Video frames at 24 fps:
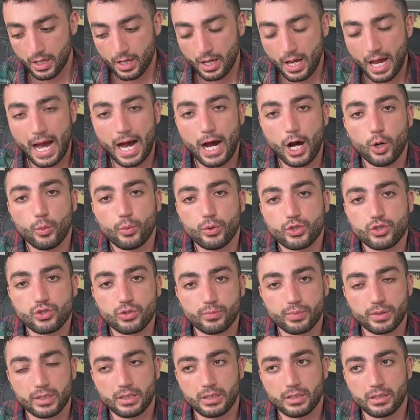How would you
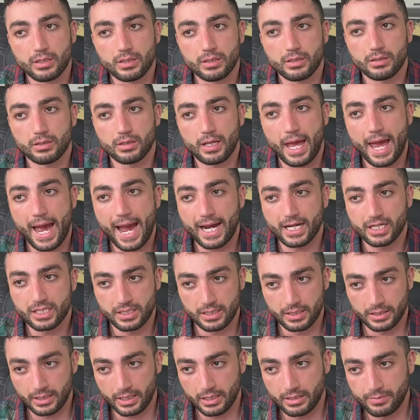be
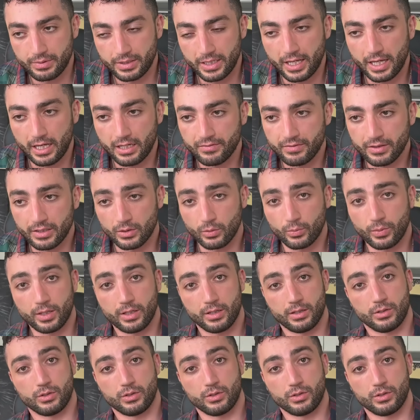acting and behaving